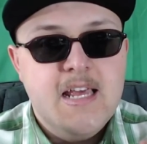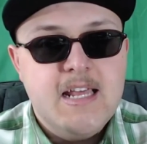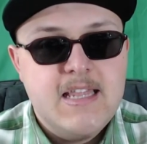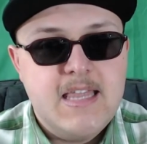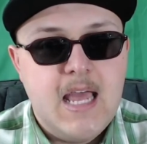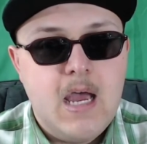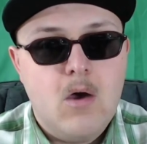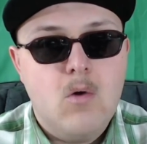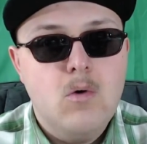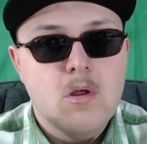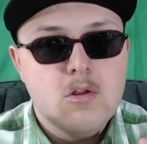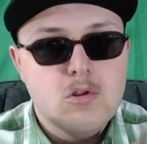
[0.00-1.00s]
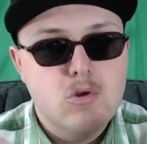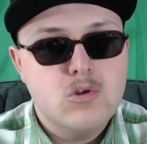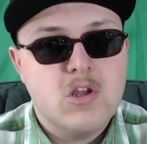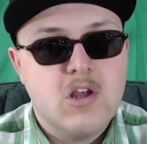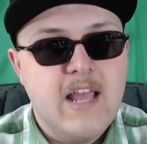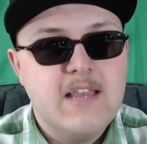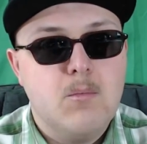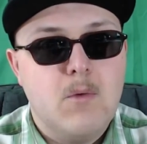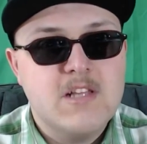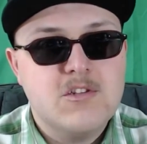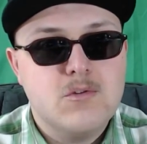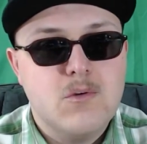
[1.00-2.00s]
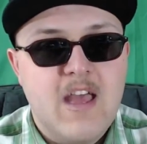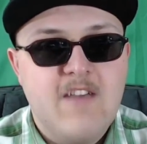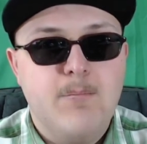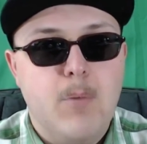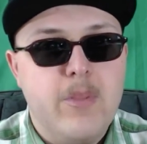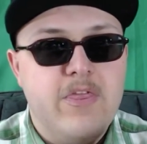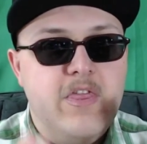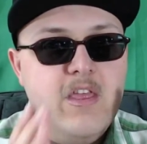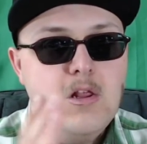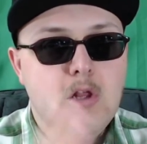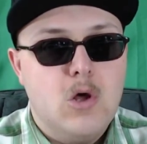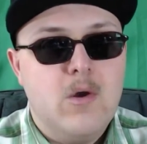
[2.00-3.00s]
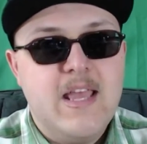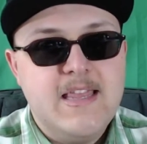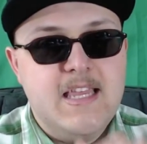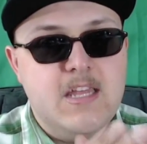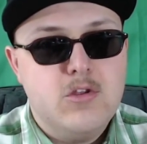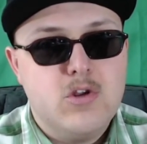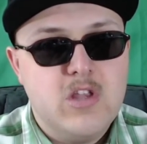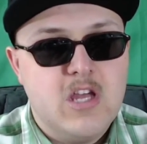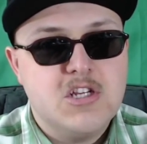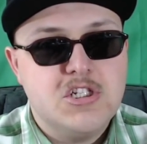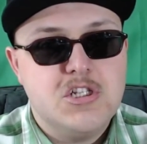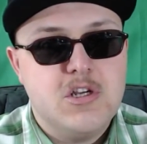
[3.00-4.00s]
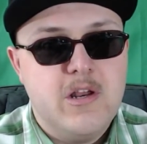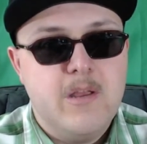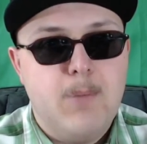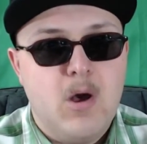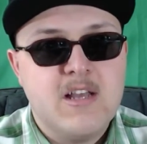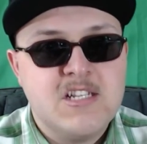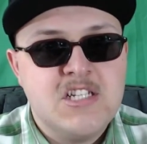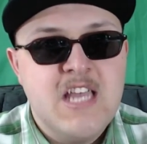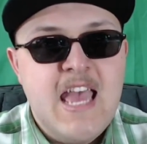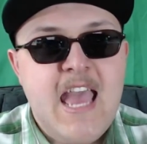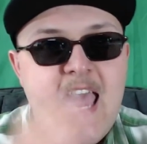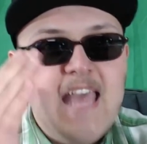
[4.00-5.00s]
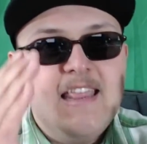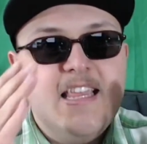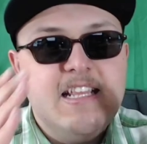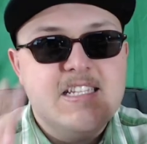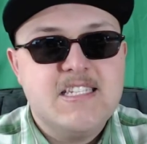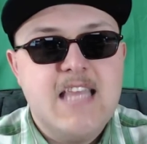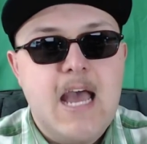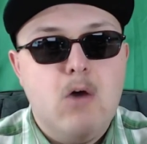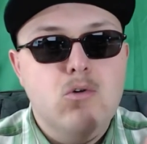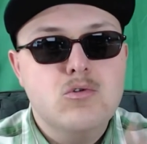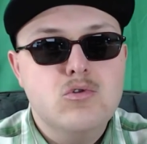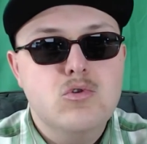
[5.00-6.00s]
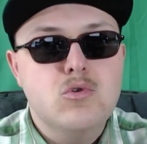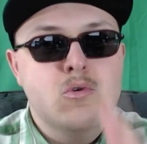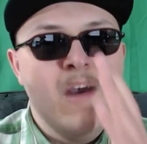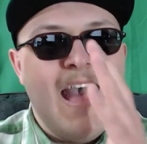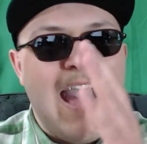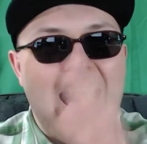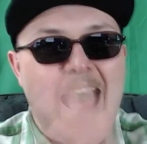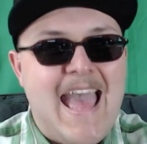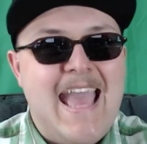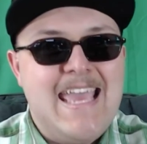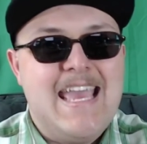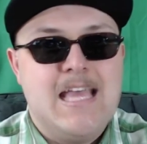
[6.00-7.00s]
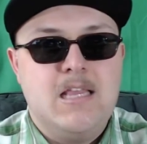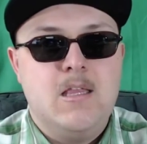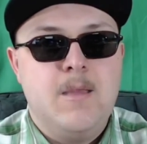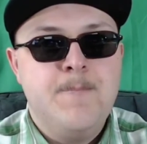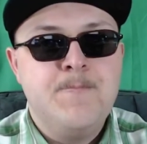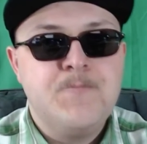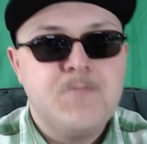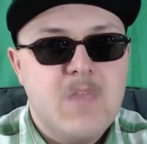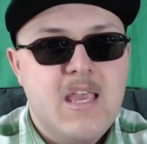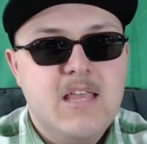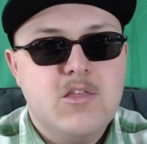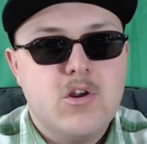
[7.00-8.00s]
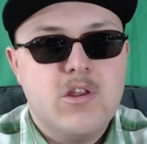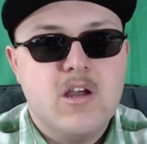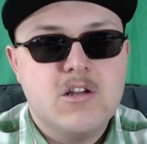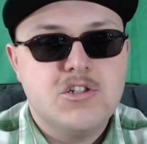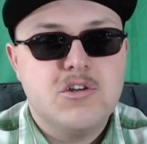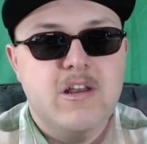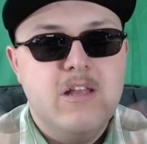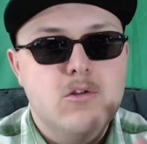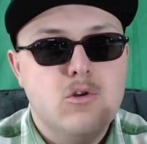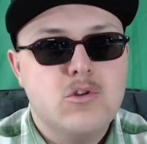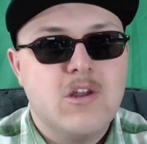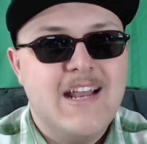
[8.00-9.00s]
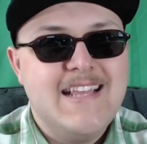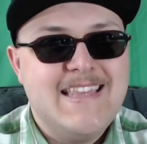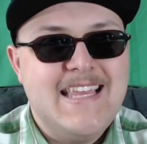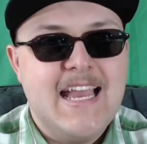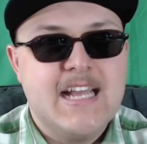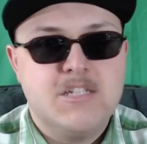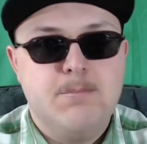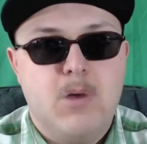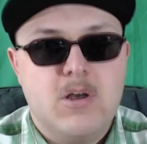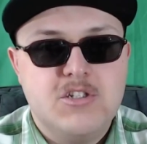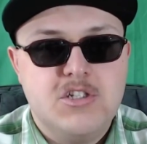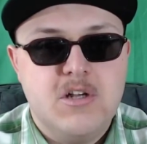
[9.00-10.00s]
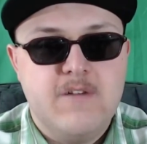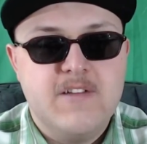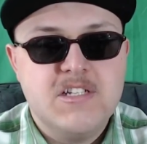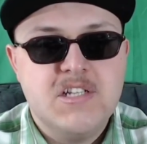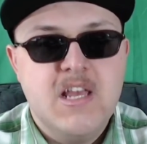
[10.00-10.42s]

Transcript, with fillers: Now Loot Crate wants to have both the low-end introductory box and its now new high-end introductory Loot Crate DX box service.